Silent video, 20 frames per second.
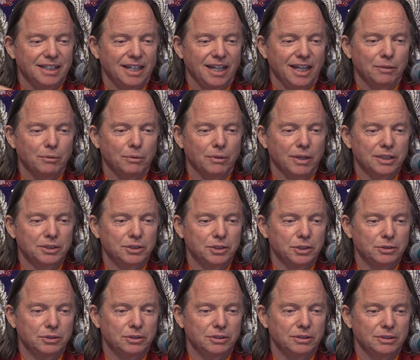I want
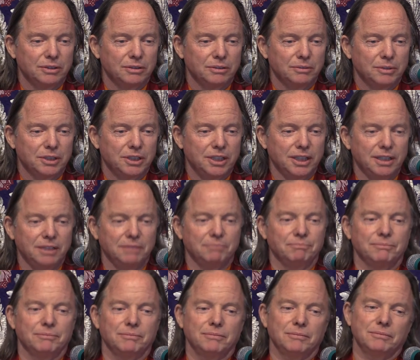you, you see,
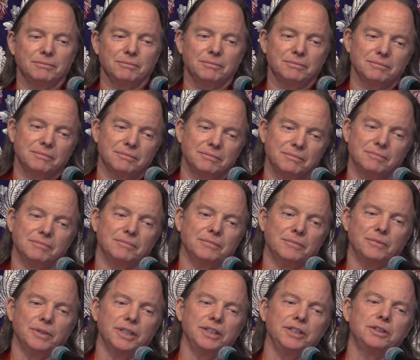
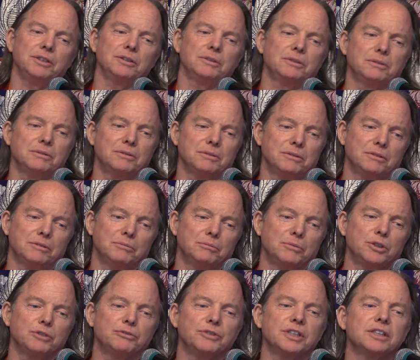when you
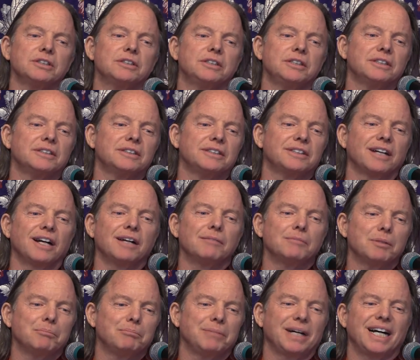move into your
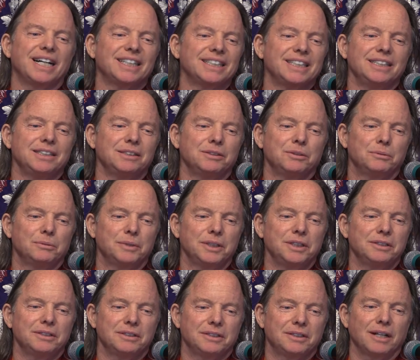Dharma body,
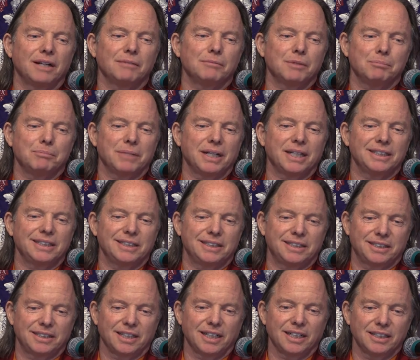when your Dharma body
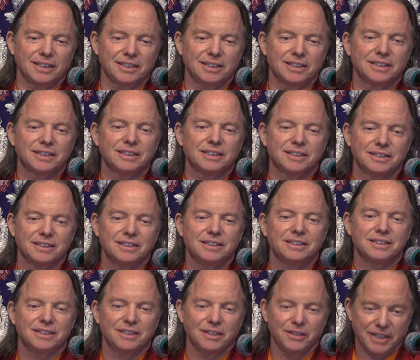starts,
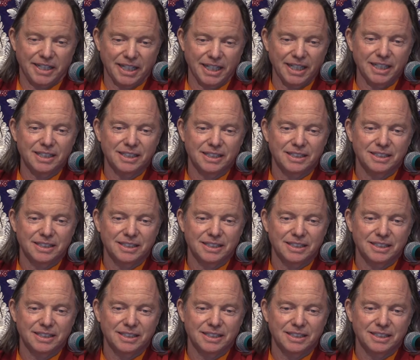okay?